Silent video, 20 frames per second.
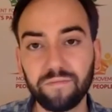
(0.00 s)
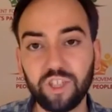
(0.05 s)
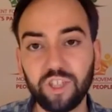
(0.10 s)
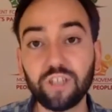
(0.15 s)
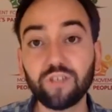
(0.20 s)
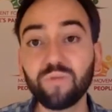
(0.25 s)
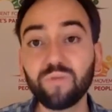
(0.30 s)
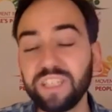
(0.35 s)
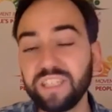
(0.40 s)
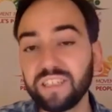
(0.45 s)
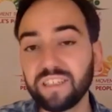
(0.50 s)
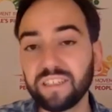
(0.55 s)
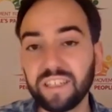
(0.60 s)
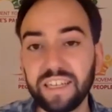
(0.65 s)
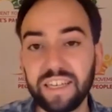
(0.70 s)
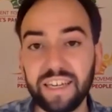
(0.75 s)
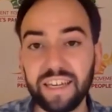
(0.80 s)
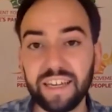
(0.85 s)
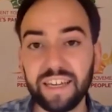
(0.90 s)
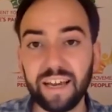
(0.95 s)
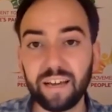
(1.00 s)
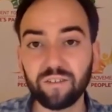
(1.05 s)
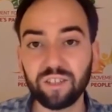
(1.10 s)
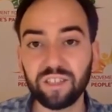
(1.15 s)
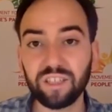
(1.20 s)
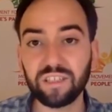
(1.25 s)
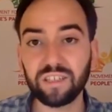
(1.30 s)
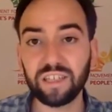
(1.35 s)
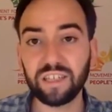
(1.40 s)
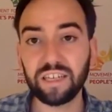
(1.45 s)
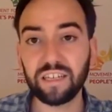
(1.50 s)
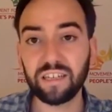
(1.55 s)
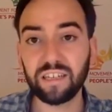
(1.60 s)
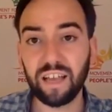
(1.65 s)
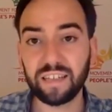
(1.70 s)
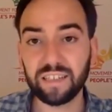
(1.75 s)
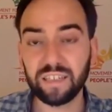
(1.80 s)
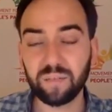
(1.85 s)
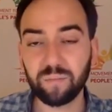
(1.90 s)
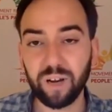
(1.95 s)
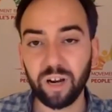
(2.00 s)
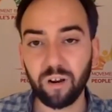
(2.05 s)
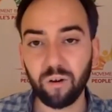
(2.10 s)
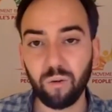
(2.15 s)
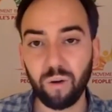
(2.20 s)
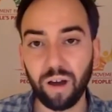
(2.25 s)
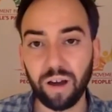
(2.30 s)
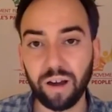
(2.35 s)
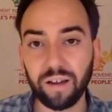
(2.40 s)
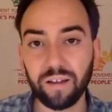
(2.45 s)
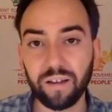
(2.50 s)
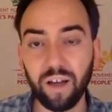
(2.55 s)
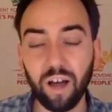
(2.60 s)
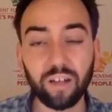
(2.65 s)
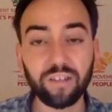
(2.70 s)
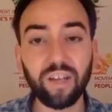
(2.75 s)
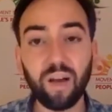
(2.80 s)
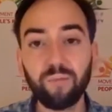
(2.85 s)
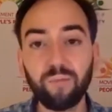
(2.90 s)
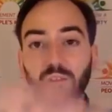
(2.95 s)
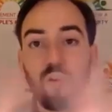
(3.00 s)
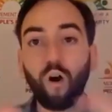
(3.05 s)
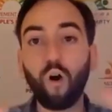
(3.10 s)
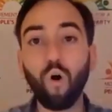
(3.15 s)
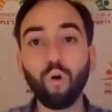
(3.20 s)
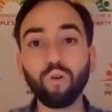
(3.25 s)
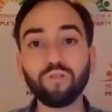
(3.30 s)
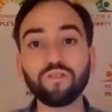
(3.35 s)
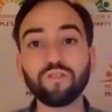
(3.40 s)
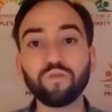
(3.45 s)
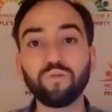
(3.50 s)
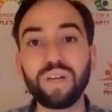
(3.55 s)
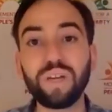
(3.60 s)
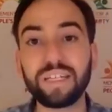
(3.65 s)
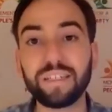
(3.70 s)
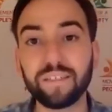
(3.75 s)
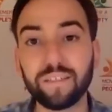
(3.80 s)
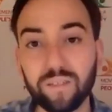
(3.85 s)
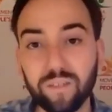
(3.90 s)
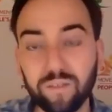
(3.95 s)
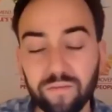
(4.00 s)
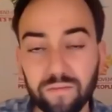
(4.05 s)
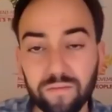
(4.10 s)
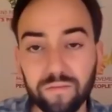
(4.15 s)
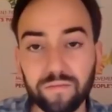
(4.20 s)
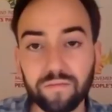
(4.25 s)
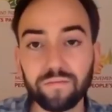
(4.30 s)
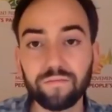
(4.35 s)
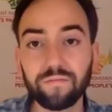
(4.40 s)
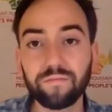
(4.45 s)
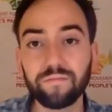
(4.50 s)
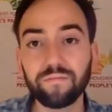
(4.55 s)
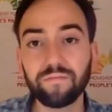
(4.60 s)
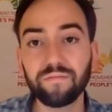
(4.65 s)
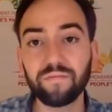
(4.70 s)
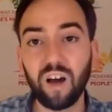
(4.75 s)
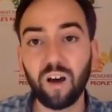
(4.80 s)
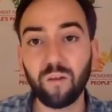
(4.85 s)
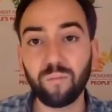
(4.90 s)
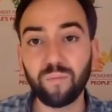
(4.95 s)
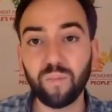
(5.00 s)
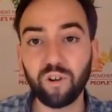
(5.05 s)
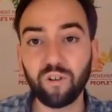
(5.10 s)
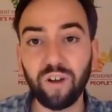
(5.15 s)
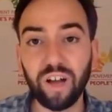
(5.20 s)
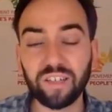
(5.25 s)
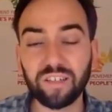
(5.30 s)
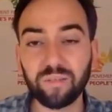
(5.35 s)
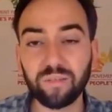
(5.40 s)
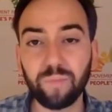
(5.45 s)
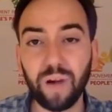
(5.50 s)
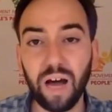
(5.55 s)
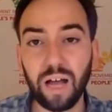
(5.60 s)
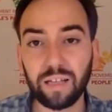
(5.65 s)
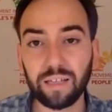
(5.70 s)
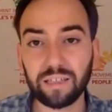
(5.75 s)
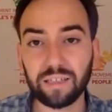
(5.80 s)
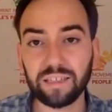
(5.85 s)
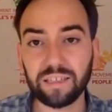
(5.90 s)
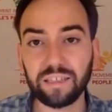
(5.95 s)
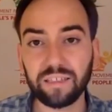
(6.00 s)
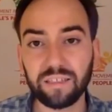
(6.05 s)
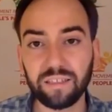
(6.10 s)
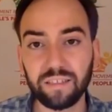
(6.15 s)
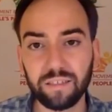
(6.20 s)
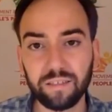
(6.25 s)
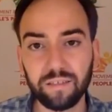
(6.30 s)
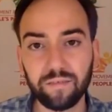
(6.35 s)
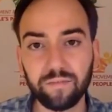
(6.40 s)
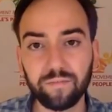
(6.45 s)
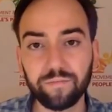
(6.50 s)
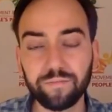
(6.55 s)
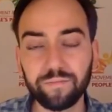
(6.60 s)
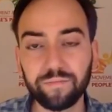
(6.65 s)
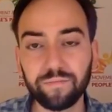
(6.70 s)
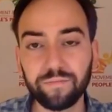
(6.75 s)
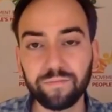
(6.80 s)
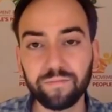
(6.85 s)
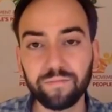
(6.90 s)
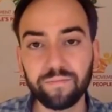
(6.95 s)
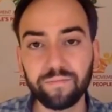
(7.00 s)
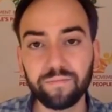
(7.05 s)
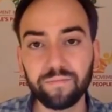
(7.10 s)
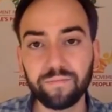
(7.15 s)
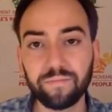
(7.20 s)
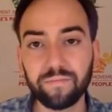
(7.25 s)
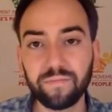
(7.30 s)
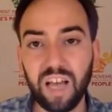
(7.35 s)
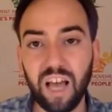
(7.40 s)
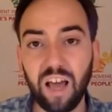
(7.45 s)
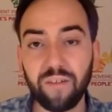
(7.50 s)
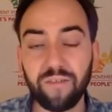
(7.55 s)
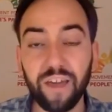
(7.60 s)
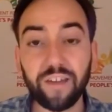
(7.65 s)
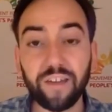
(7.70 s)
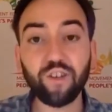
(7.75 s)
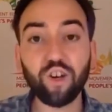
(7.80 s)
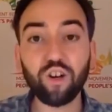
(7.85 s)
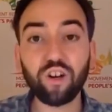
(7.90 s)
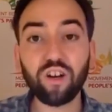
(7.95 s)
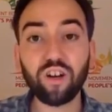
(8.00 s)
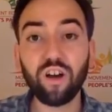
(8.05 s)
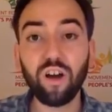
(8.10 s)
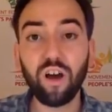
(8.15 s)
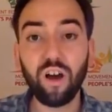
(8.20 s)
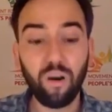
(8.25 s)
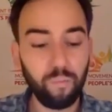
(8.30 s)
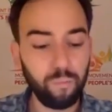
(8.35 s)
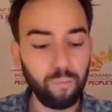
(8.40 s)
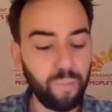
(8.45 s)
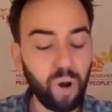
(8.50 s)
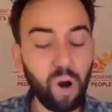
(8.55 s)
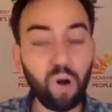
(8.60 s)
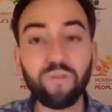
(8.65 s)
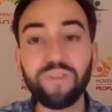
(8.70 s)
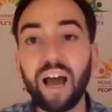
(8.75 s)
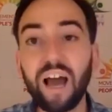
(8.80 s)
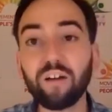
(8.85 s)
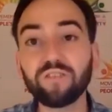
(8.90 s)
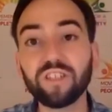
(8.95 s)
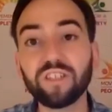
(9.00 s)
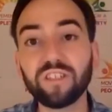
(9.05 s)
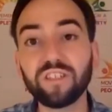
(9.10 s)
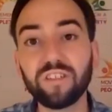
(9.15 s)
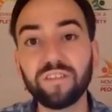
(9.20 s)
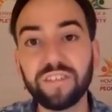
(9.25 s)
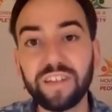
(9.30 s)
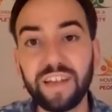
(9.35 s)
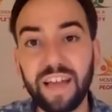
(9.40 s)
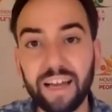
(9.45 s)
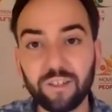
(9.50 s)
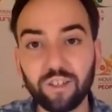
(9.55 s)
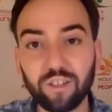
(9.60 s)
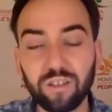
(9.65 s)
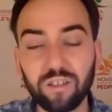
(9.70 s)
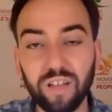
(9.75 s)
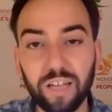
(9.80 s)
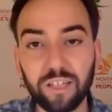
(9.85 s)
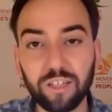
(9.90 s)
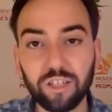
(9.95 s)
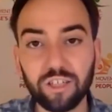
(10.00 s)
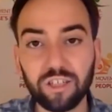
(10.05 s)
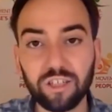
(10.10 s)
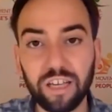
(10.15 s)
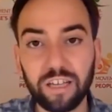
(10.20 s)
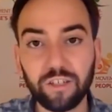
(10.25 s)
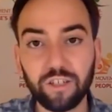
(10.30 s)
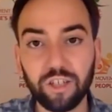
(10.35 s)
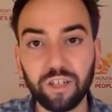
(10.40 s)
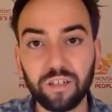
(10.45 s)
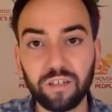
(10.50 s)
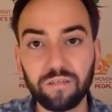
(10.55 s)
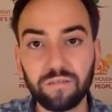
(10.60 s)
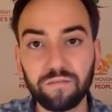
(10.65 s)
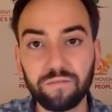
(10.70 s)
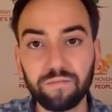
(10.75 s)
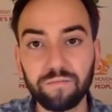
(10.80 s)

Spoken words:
Just recently, he announced he's legalizing marijuana on top of a whole suite of progressive policies. They took both houses of the national legislature.